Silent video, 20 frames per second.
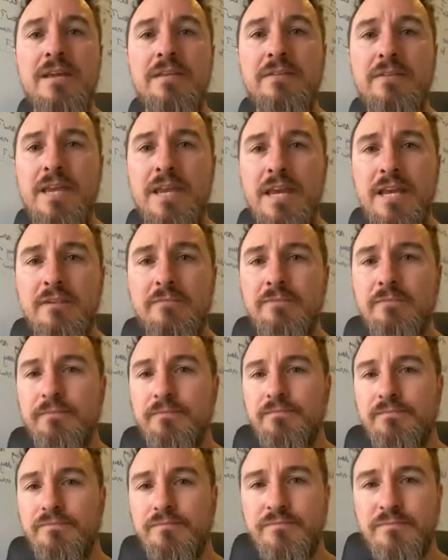Then
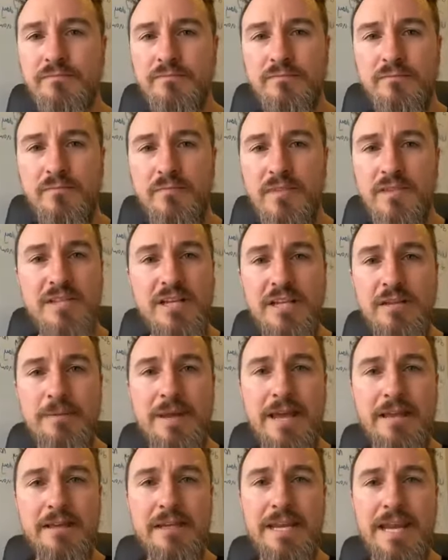tell them
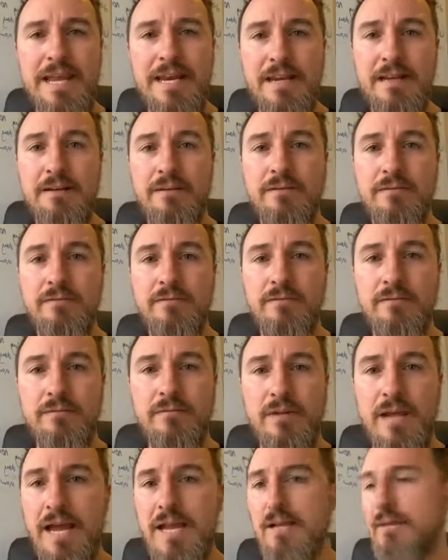how to get it.
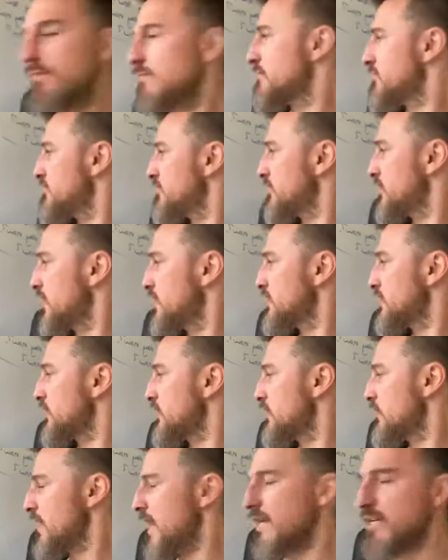Hey, that's the
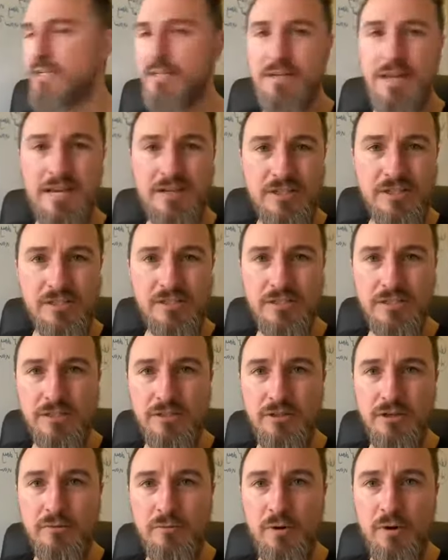call to action. Hey, just click the
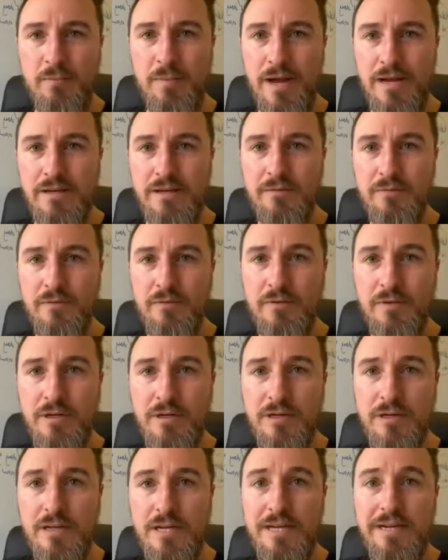learn more button if you want
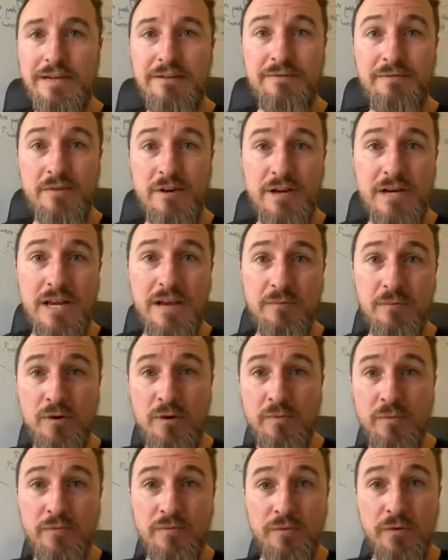to find out
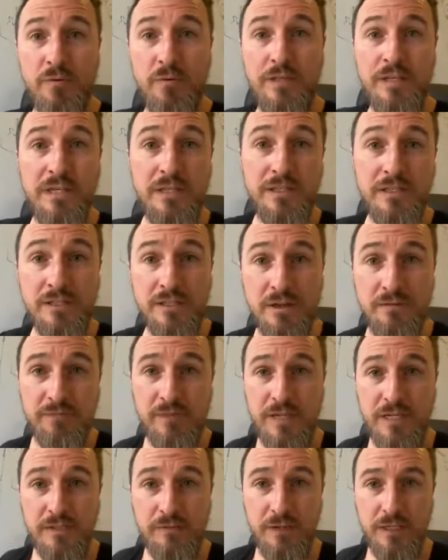more before we kick this off
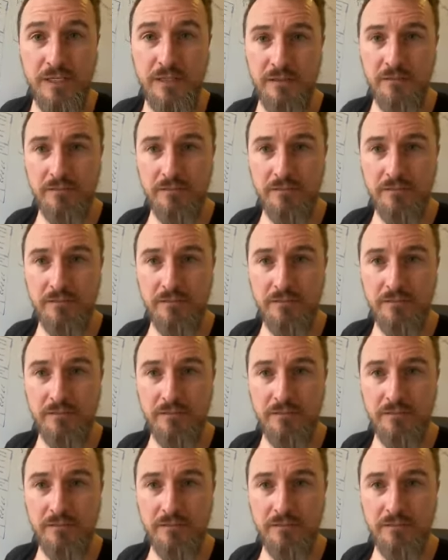next week.